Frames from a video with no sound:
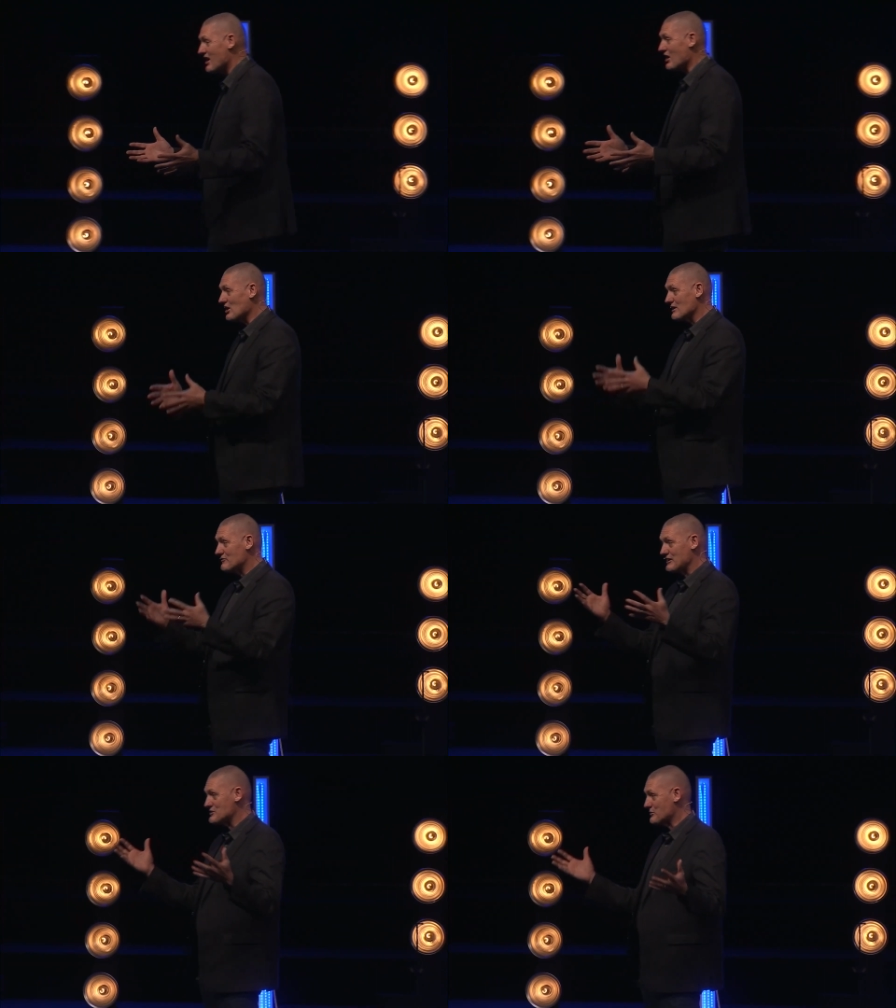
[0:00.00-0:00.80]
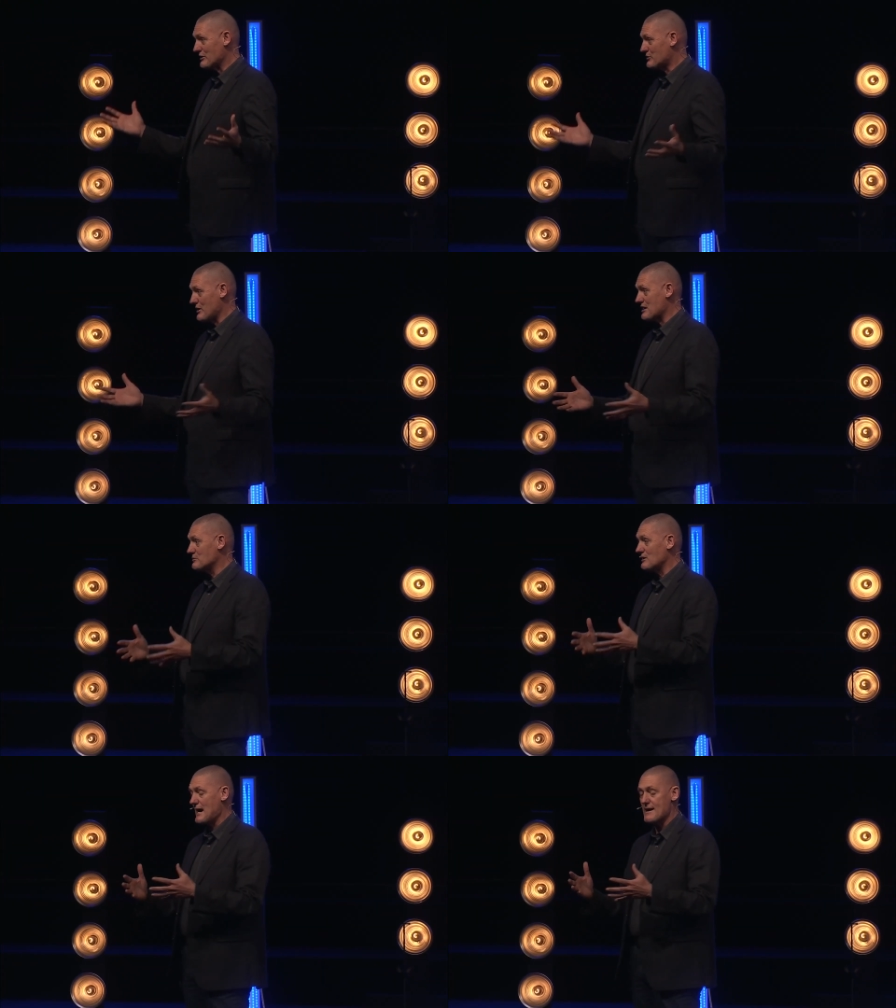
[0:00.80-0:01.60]
All of these were
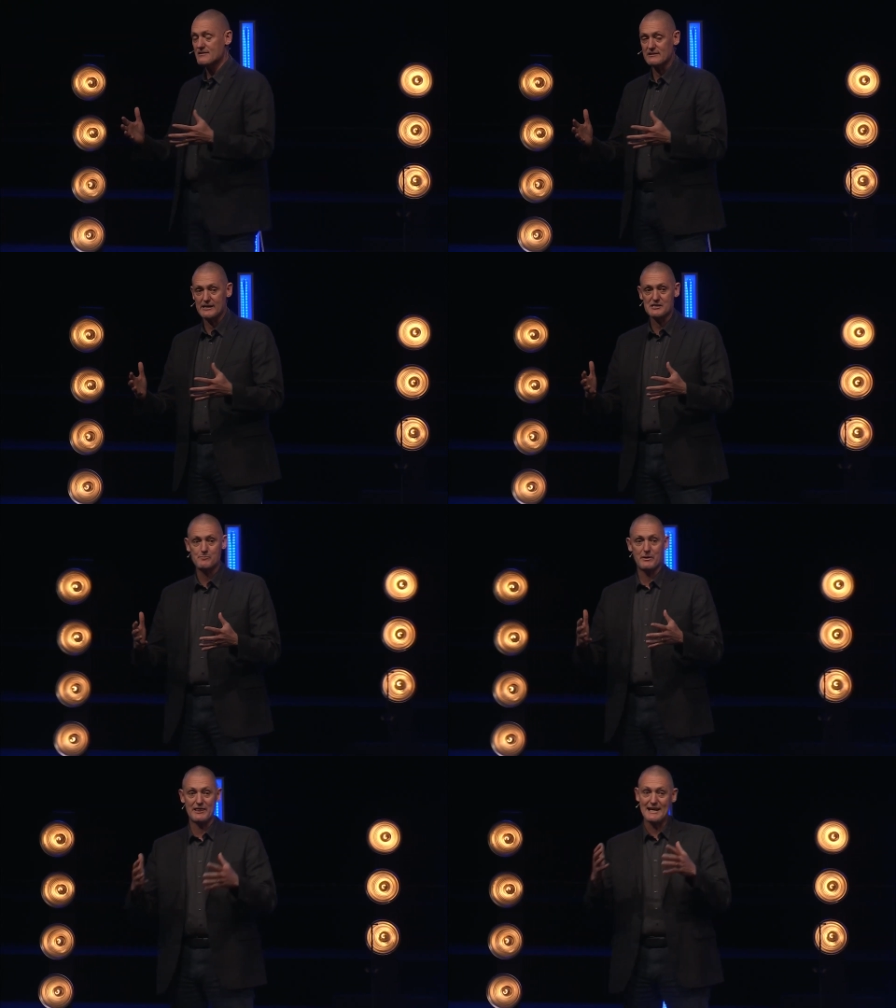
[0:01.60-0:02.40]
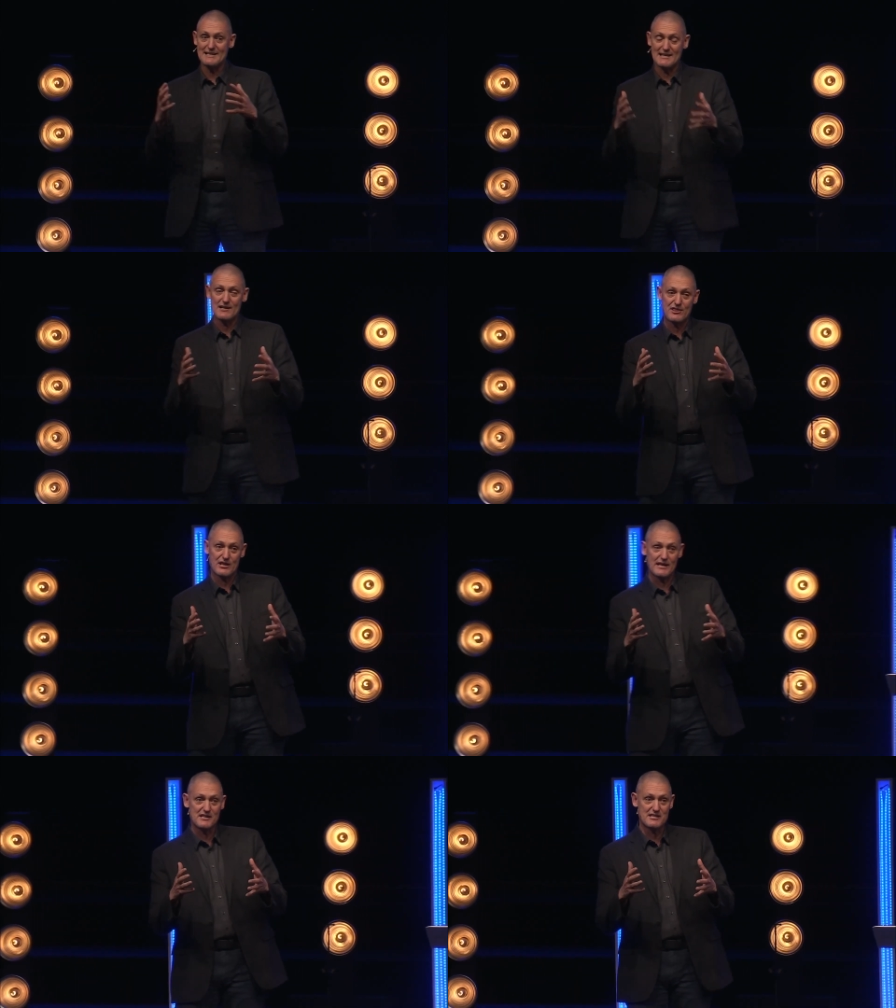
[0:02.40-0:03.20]
incredible athletes, but they did
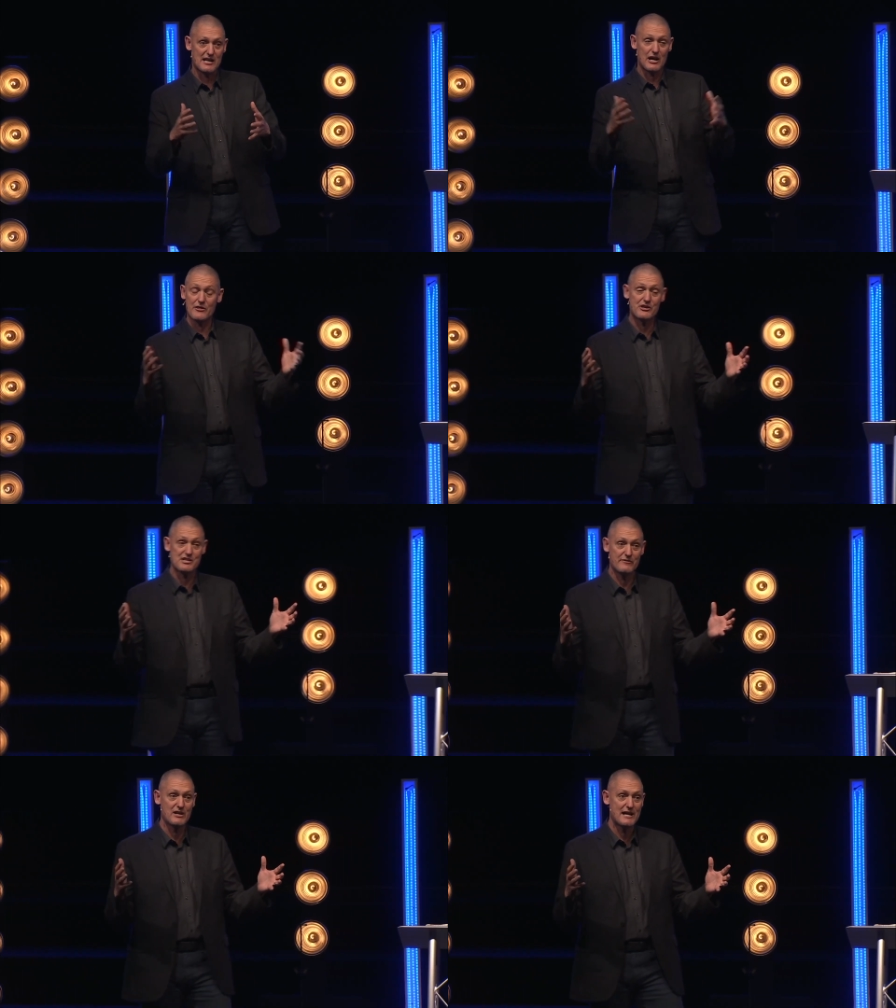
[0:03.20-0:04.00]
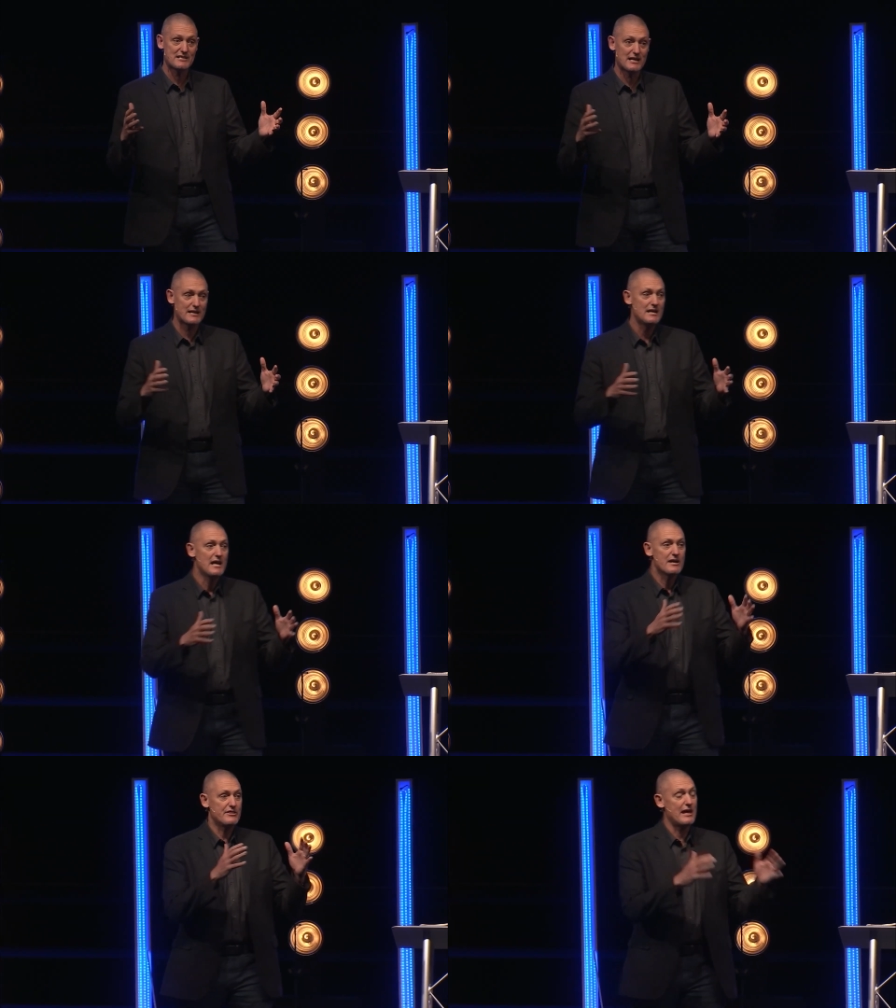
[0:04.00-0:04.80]
things that others have not done.
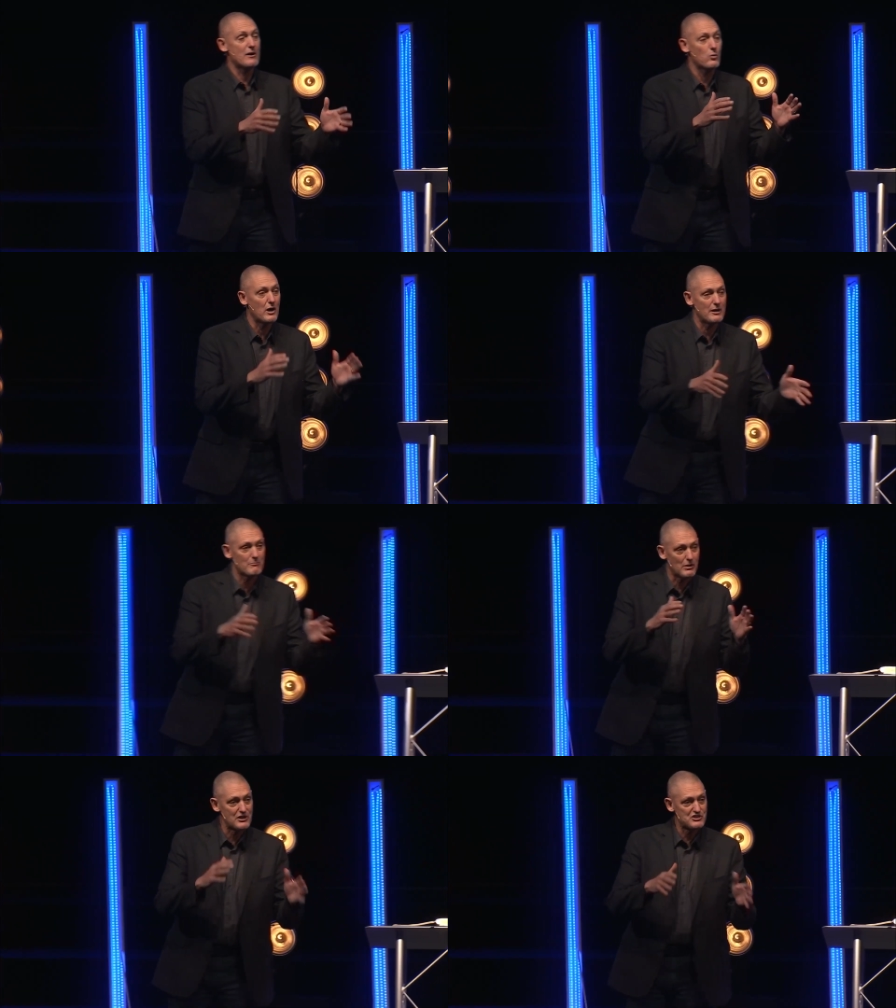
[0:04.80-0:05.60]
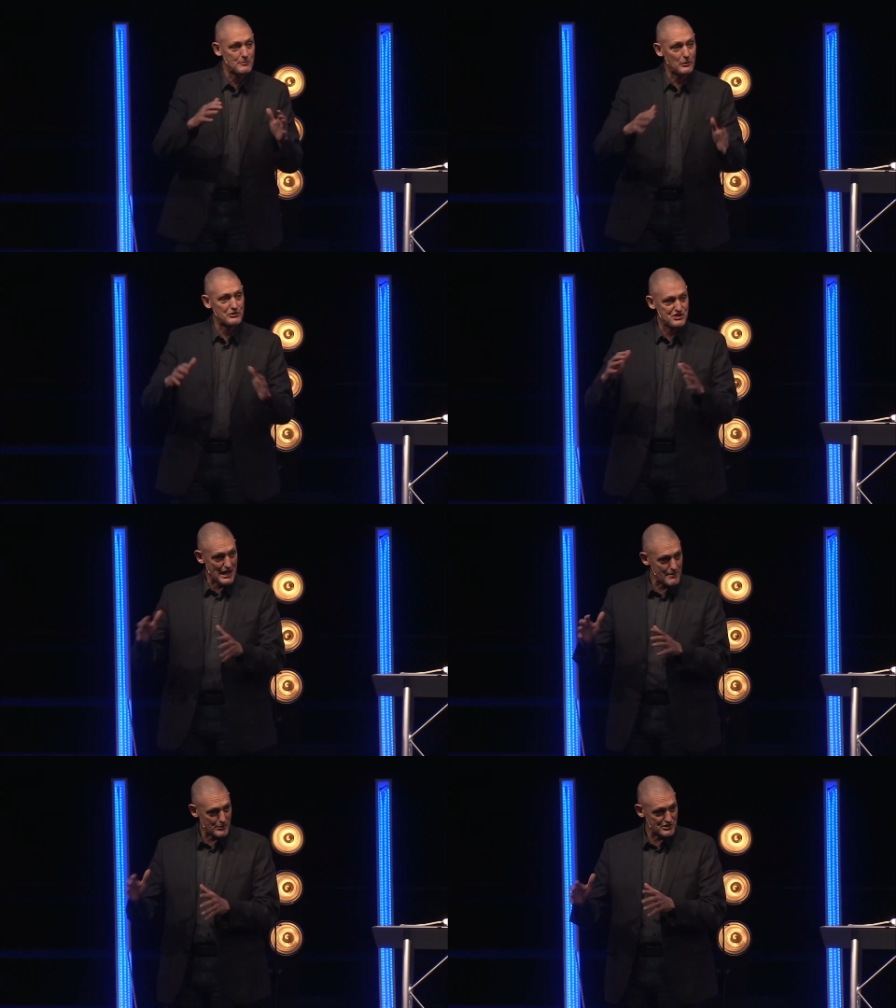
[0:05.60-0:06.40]
They won multiple
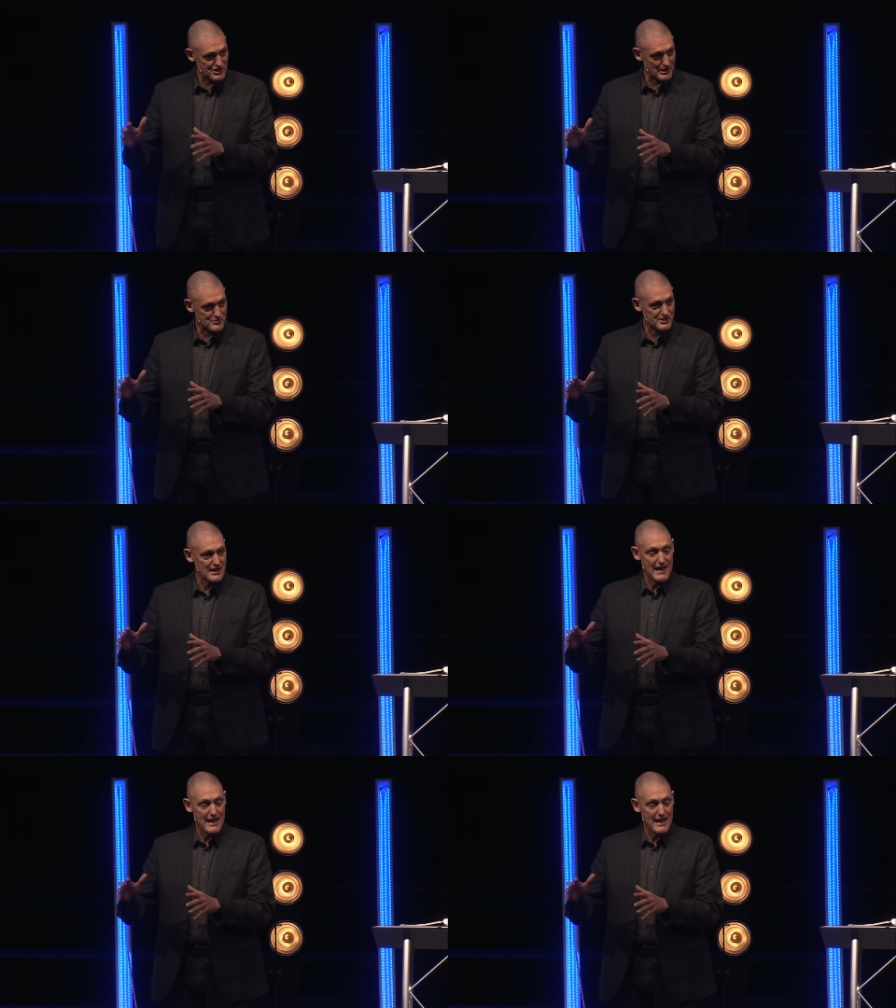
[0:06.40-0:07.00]
championships